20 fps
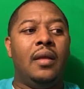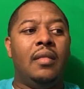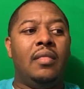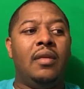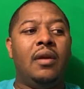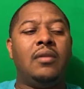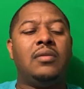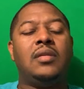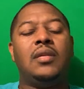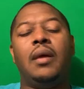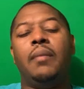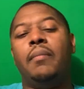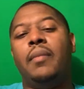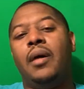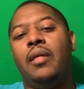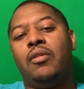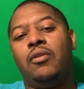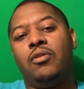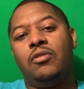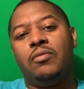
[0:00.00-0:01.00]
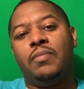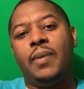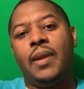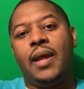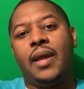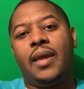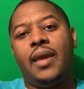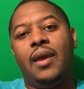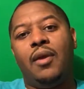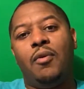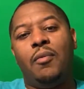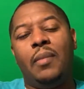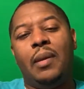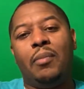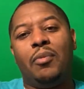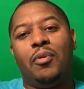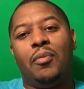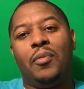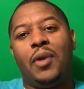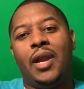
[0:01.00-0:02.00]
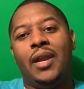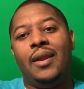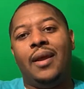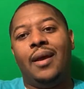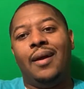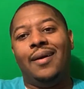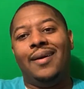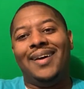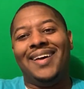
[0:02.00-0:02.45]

there's some others, but I can't remember them right now.